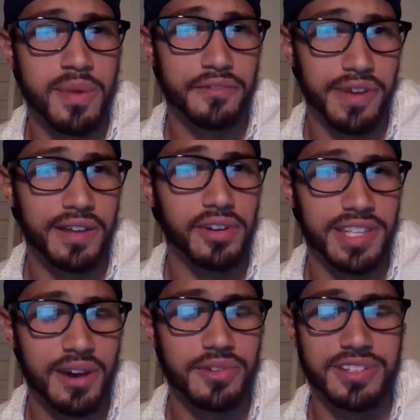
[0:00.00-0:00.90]
Favorite. That
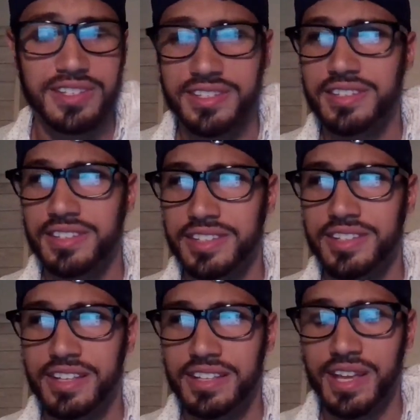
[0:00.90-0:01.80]
was
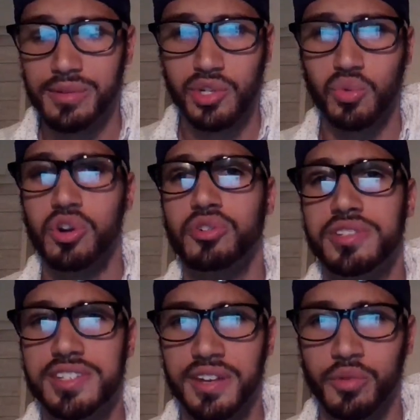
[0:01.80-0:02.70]
that was
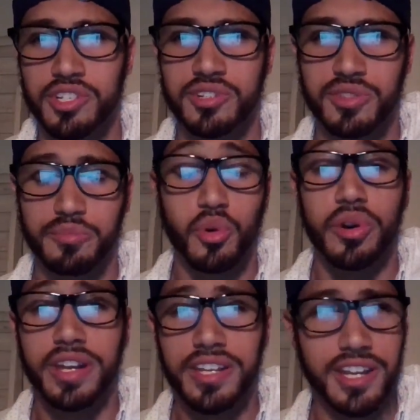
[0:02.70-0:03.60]
gross, which is the
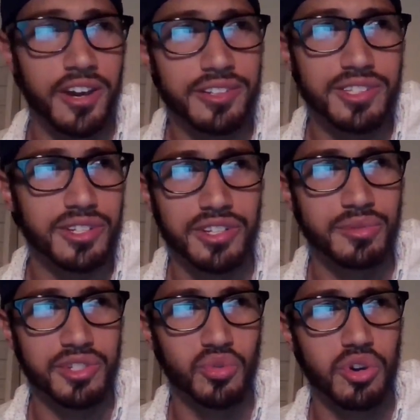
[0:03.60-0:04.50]
point, you know. It's it
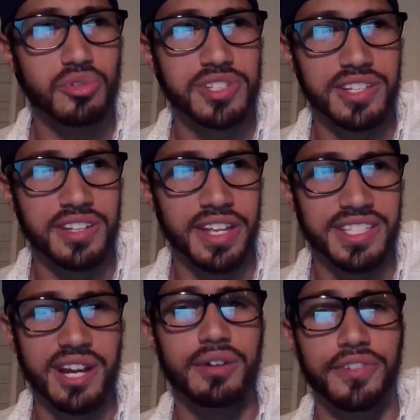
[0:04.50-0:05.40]
was gross and, and
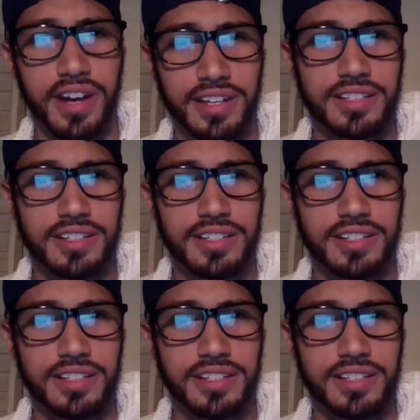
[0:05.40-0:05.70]
terrifying.